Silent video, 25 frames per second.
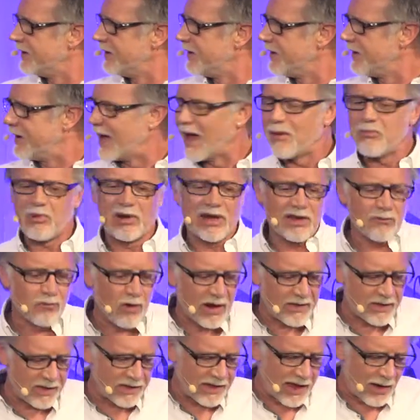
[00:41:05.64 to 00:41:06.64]
I believe
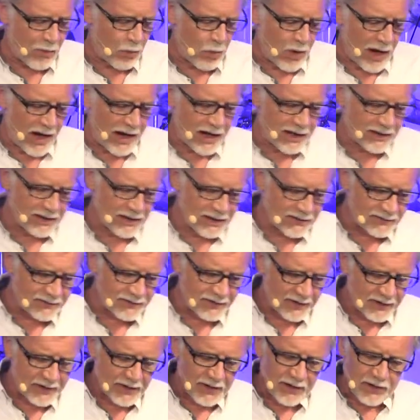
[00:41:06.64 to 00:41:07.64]
whether that wine is
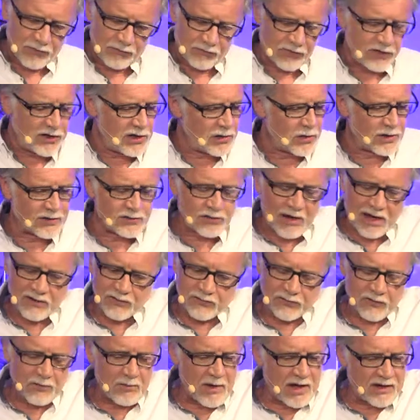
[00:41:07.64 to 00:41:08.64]
for you a
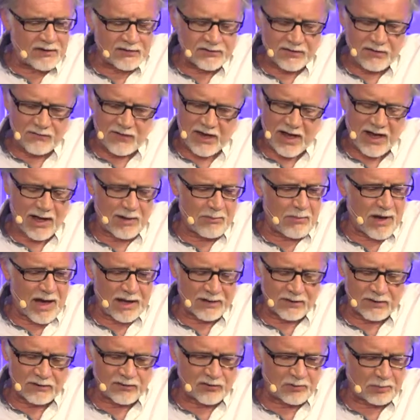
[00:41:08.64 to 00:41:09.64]
transformation of heart,
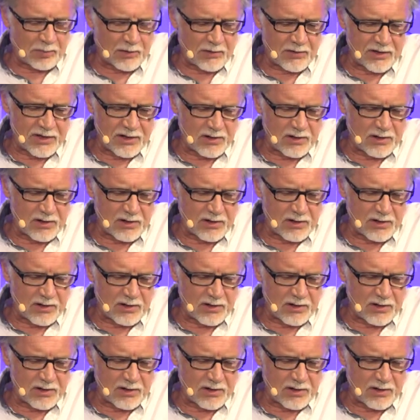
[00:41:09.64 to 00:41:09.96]
mind, and spirit.